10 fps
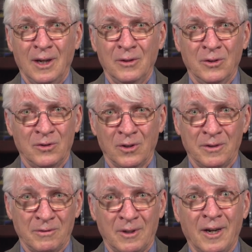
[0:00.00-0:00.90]
And the
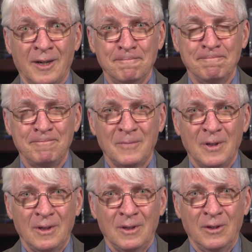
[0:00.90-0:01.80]
sons of God.
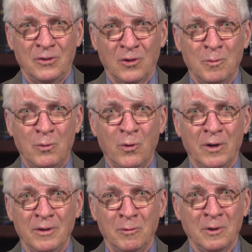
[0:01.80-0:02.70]
It's so
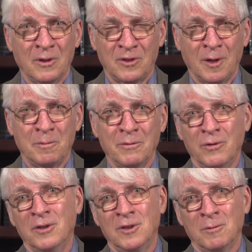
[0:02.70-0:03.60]
important that we accept the
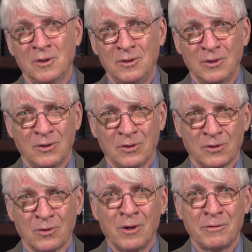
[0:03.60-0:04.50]
friendship that Jesus
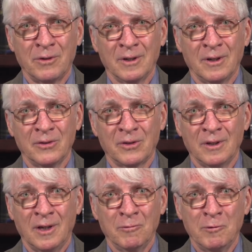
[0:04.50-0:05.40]
is offering us
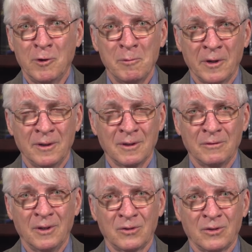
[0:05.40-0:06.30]
and that we repent
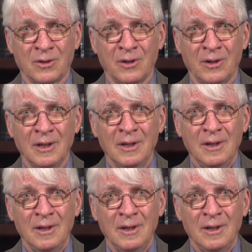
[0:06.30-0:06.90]
if necessary